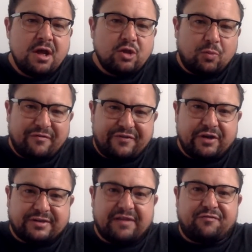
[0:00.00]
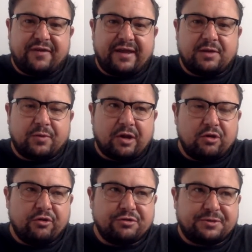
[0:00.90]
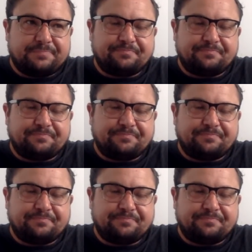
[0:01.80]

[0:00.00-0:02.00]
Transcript: The one thing I did think when I looked,